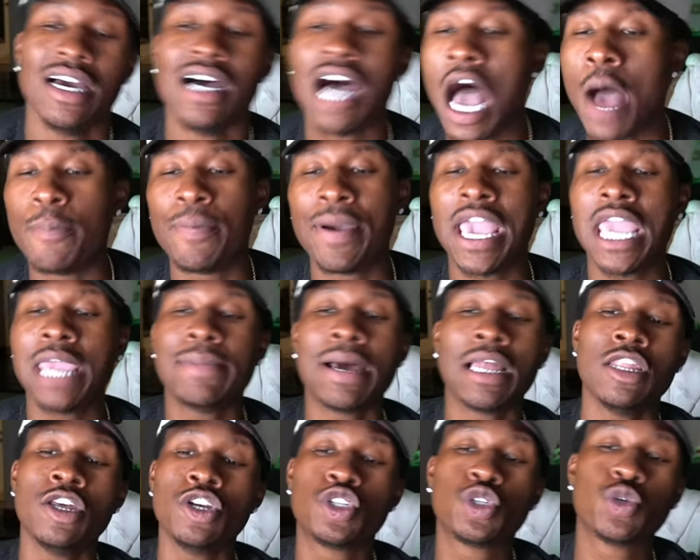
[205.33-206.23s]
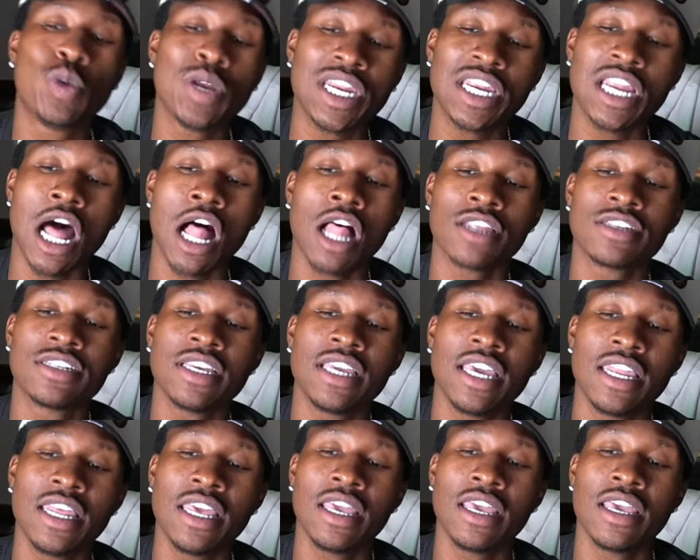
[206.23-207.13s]
I paid my little $20 to
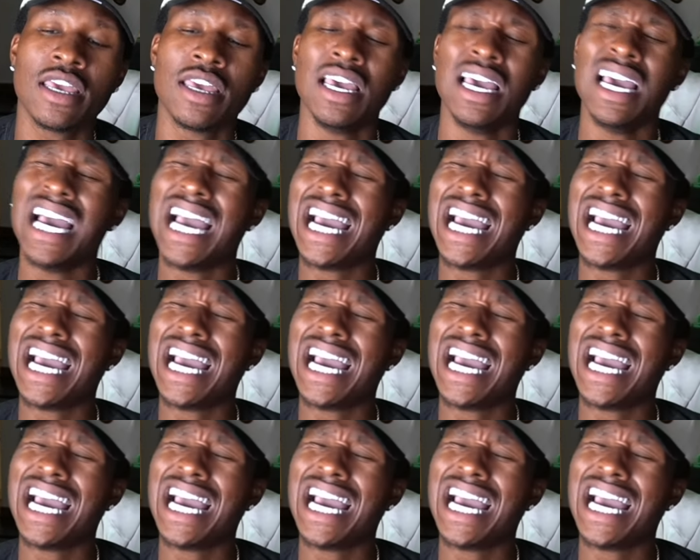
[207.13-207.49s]
get in.